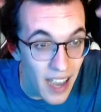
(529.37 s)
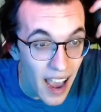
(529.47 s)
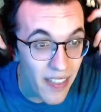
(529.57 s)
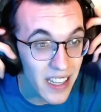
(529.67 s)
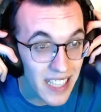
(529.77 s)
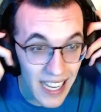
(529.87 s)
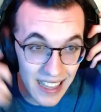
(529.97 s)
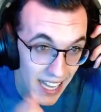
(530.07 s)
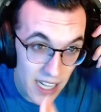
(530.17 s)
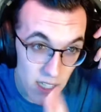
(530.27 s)
and then take
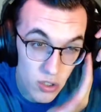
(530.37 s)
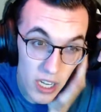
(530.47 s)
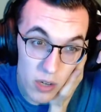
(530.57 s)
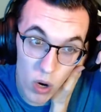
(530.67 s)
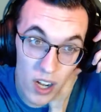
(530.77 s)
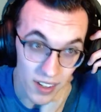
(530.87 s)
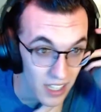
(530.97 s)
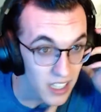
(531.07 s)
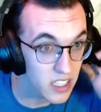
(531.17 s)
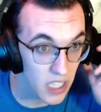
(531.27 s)
the answers and run.
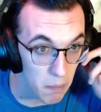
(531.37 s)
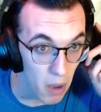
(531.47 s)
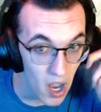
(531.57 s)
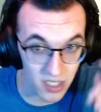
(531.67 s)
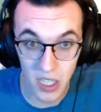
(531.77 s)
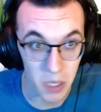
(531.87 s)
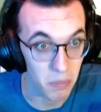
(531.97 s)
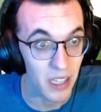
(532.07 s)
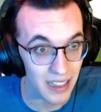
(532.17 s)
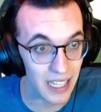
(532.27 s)
Scum-Haas
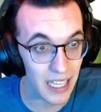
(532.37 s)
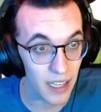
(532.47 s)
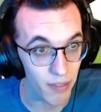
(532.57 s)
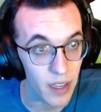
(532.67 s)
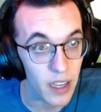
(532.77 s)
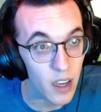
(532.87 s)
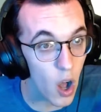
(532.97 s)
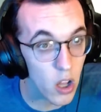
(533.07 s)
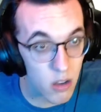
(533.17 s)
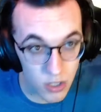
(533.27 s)
them. Leave.
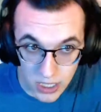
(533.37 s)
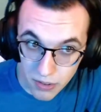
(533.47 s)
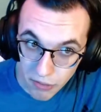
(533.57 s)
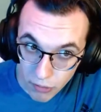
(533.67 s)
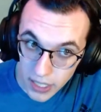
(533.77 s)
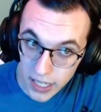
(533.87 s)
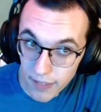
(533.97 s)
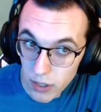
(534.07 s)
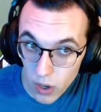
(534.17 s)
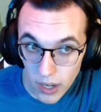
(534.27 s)
College is free if
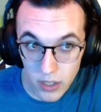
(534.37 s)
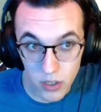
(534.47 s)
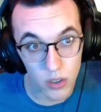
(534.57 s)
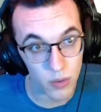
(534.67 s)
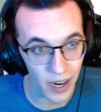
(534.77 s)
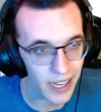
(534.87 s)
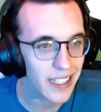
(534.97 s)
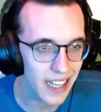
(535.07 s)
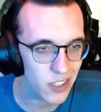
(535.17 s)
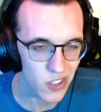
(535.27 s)
you know how to do it right.
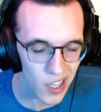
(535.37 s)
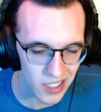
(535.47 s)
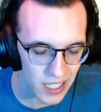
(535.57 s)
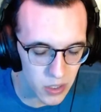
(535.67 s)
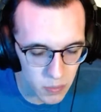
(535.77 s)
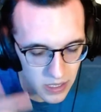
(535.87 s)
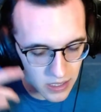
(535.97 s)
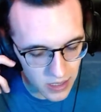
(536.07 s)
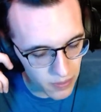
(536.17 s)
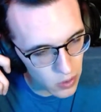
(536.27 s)
It's actually not. It's actually pretty
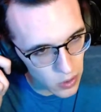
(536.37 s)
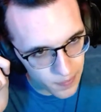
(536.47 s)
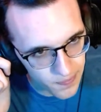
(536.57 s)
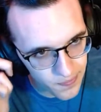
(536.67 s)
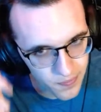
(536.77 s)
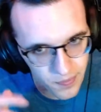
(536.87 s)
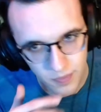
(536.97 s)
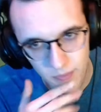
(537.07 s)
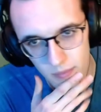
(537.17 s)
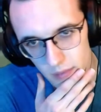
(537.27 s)
difficult.
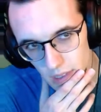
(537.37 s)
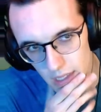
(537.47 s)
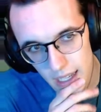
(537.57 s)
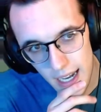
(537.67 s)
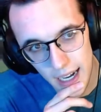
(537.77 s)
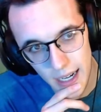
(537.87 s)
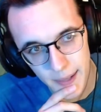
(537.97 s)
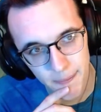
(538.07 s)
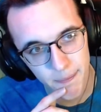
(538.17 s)
Another